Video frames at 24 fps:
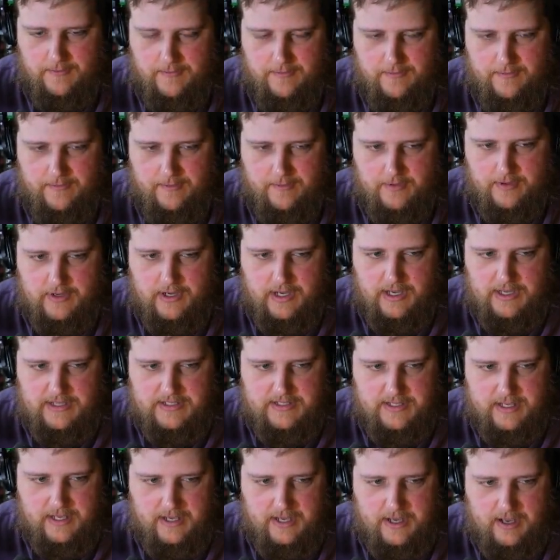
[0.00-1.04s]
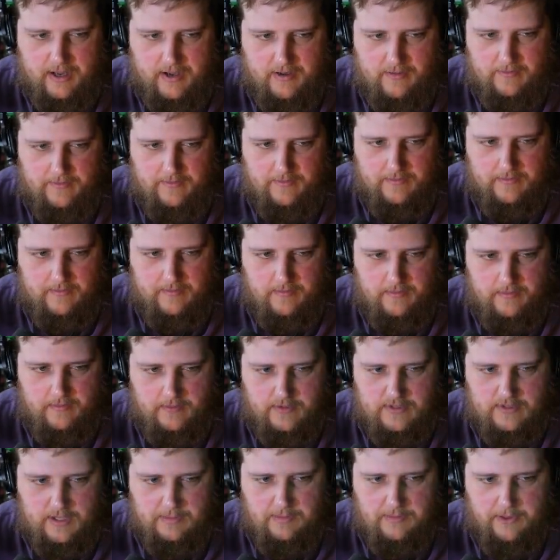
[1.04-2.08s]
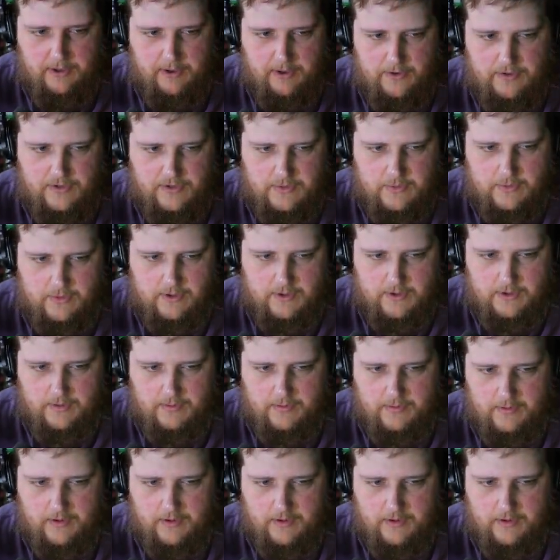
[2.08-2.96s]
Because some of those were